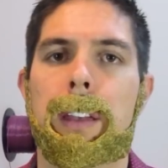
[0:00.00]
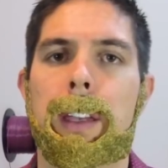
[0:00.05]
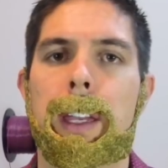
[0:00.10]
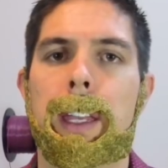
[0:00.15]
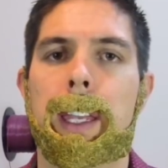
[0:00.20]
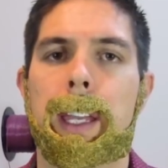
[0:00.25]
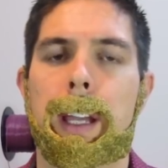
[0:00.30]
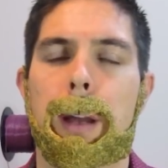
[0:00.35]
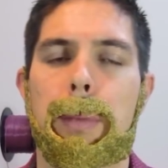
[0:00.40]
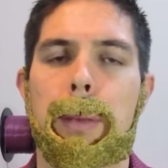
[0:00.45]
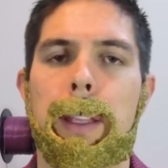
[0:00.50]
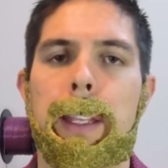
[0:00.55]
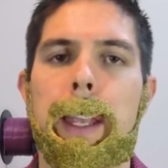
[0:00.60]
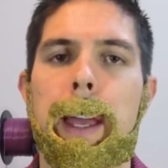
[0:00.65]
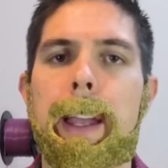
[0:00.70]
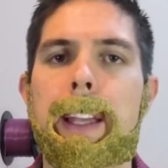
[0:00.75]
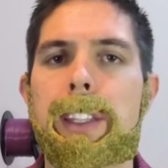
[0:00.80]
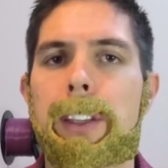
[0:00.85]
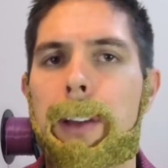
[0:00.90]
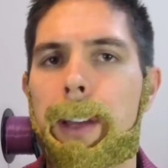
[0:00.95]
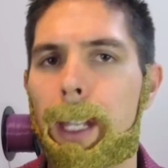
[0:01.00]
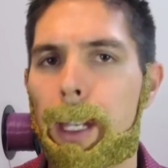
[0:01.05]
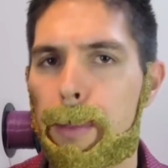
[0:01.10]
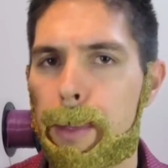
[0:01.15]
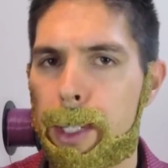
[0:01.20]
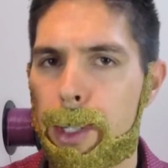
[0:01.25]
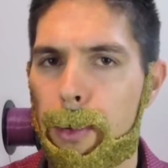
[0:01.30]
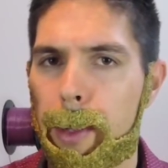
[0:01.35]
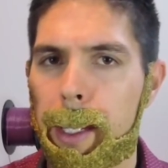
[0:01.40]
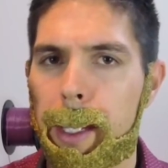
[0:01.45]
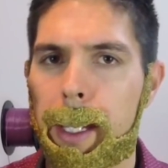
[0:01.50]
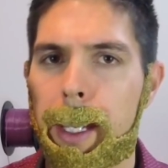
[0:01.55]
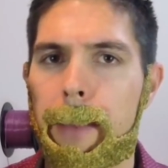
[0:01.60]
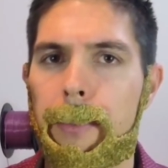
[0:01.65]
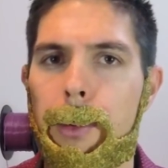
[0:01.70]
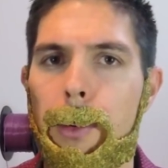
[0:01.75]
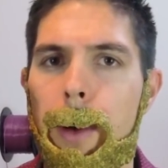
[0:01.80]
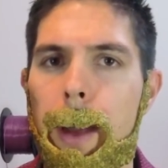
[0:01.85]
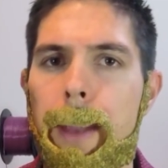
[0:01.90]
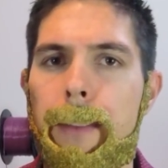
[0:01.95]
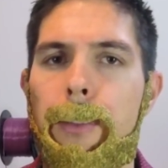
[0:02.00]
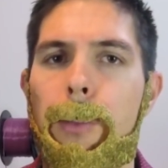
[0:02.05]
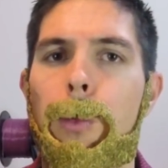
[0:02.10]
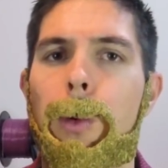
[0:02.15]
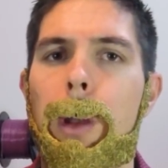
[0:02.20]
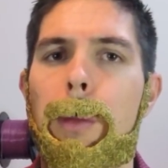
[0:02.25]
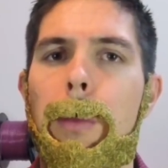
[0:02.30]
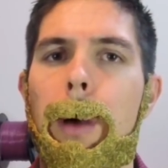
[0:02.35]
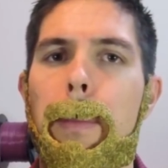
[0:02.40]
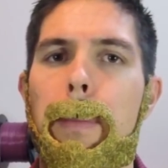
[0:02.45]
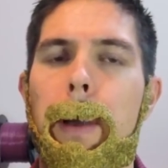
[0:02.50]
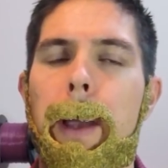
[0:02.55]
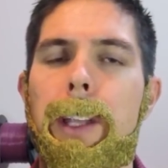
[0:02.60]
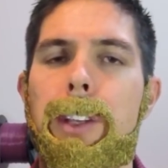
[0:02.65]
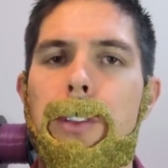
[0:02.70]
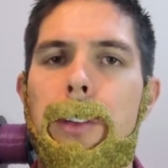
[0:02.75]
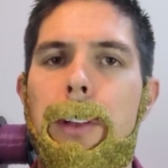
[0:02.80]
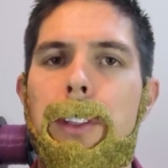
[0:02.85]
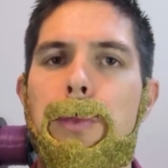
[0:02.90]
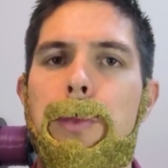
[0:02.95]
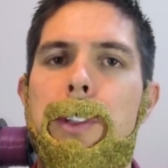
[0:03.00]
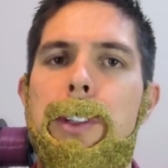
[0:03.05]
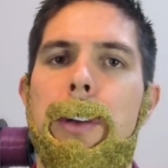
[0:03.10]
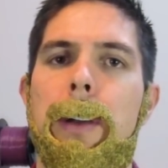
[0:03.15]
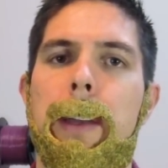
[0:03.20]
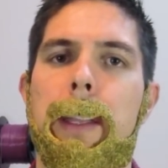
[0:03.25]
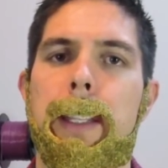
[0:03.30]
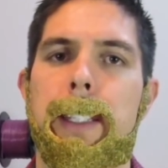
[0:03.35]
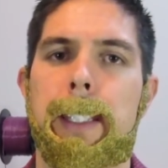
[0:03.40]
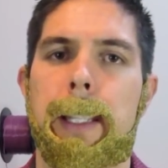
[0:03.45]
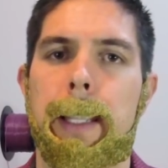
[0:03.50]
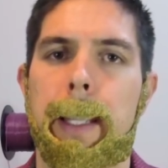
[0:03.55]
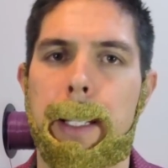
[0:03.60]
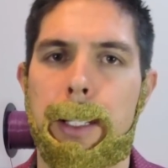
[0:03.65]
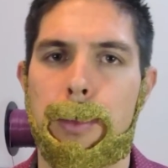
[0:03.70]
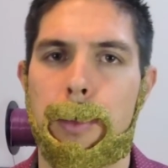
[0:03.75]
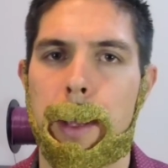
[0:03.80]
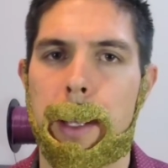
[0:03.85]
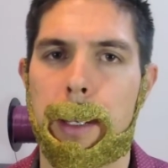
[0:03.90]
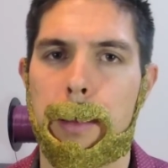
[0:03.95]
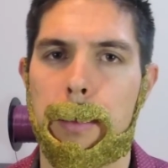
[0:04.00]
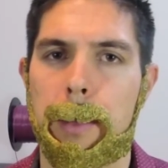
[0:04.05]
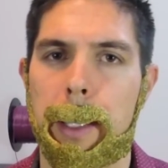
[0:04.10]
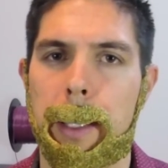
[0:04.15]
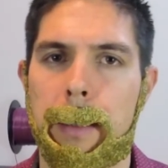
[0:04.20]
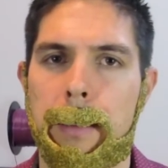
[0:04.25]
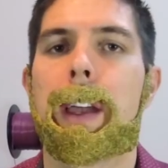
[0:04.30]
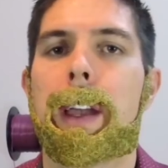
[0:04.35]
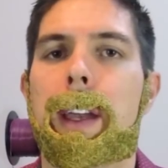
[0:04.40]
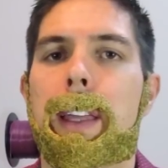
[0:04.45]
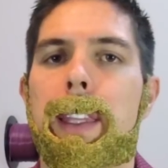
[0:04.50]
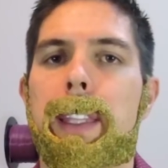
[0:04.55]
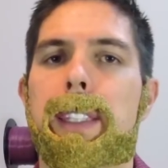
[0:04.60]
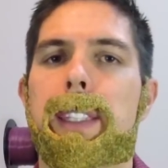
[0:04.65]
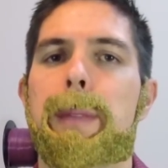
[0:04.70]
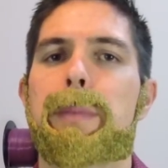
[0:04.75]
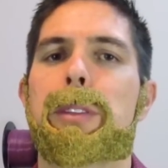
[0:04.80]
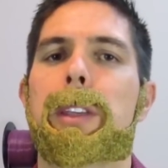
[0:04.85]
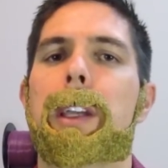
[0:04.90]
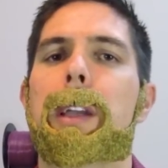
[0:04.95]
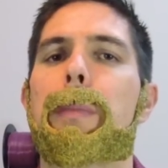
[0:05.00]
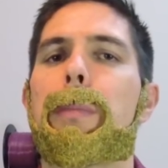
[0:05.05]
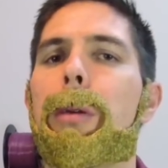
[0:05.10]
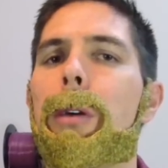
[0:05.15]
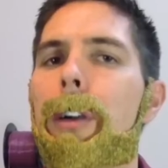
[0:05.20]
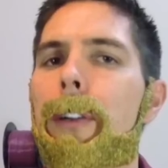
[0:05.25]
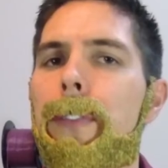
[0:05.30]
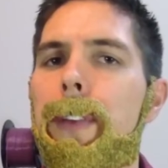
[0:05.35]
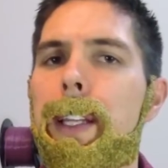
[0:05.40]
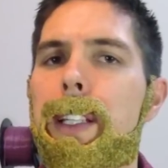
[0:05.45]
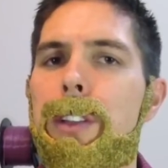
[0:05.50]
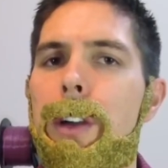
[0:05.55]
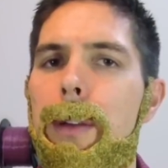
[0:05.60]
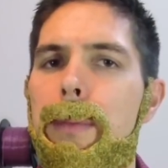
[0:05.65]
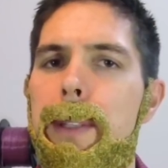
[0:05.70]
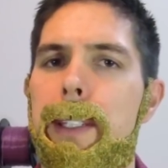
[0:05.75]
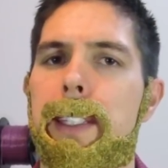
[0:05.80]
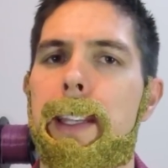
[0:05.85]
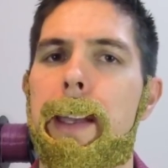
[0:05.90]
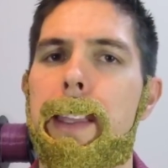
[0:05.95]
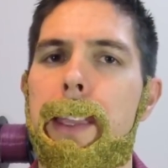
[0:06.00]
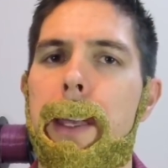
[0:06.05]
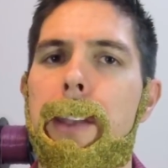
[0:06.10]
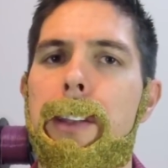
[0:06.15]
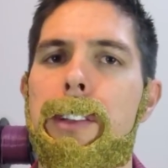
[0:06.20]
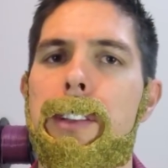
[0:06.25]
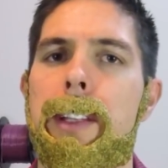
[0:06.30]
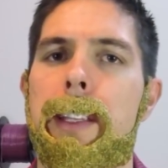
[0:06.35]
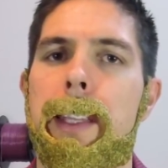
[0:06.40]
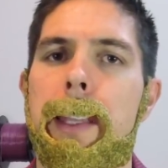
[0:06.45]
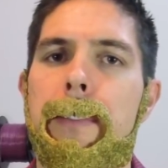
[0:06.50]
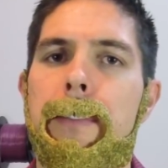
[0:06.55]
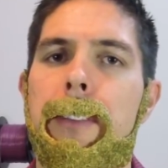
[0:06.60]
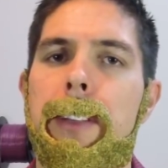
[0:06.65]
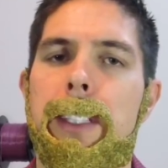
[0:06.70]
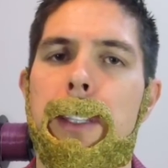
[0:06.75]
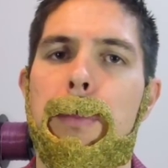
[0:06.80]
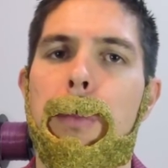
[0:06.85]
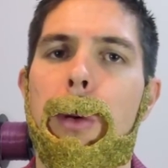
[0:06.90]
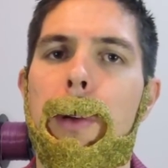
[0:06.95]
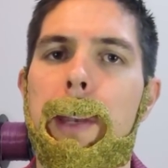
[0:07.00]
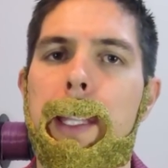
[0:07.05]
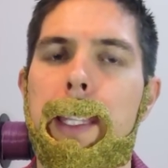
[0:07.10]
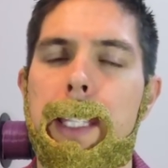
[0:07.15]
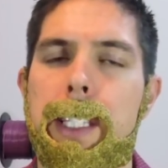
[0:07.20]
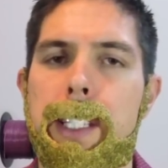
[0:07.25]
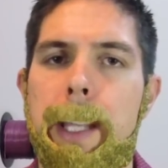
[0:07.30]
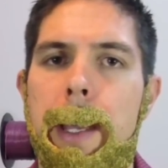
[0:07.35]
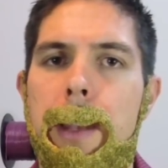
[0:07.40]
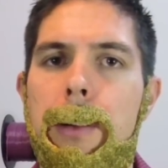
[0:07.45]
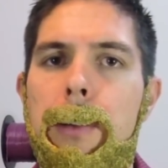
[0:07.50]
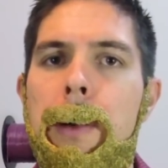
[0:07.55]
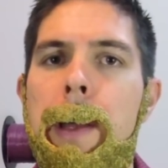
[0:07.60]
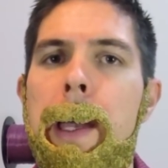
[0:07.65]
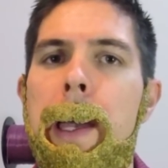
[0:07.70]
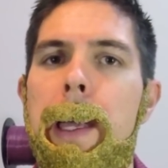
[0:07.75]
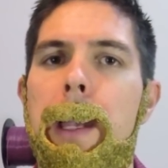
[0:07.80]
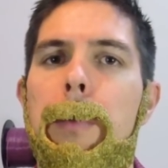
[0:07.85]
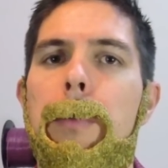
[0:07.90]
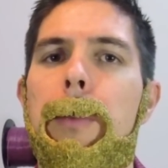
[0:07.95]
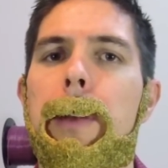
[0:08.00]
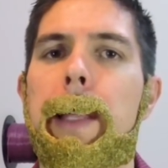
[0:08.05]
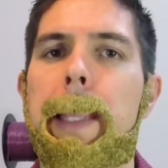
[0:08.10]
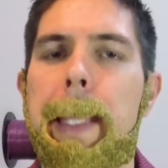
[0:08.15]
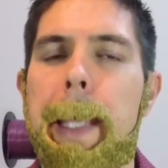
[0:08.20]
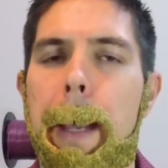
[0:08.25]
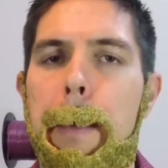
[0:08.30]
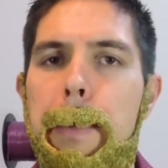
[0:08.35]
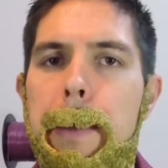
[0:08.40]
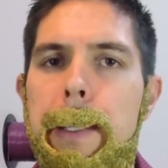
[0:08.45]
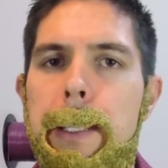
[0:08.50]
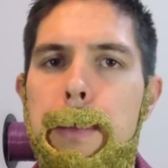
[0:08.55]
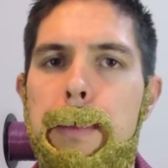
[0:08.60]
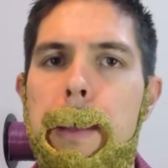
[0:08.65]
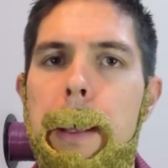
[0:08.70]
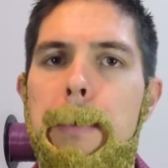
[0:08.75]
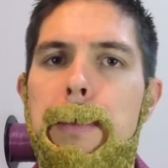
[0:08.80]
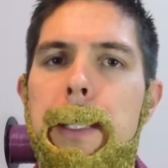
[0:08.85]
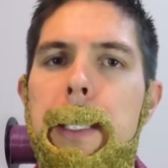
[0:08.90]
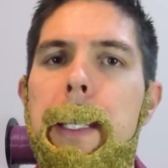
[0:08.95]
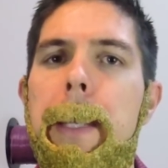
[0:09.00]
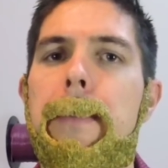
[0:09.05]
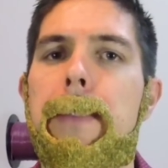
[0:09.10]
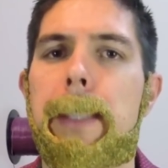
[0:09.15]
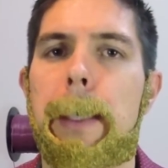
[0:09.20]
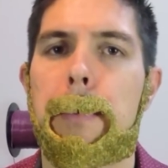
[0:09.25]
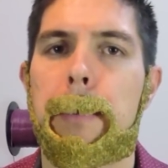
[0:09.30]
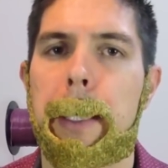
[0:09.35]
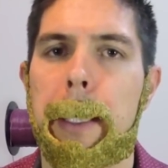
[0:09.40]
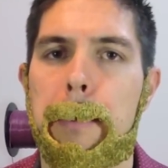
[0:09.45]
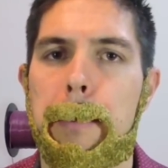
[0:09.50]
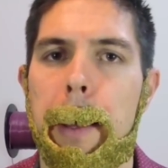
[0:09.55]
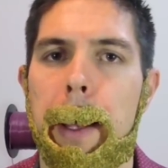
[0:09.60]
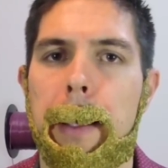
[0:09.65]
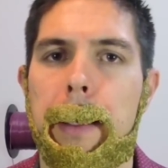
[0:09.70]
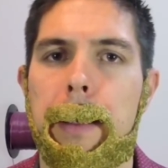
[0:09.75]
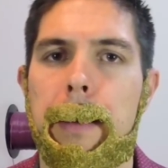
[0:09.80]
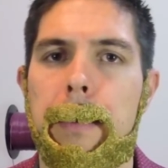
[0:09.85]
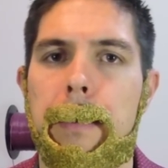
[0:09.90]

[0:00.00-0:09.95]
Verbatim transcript: In a couple of days, I'm going to be doing a giveaway for one of my patrons, which I'm going to select randomly. This seems like a perfect time to say thank you to them for supporting the channel, and I'm really happy to be able to give something back.